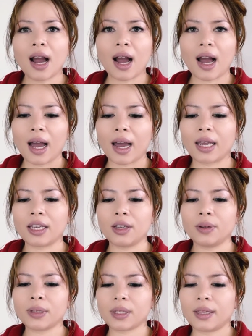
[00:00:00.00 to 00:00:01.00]
I
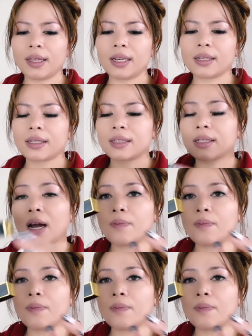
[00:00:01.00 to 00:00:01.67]
use this Tom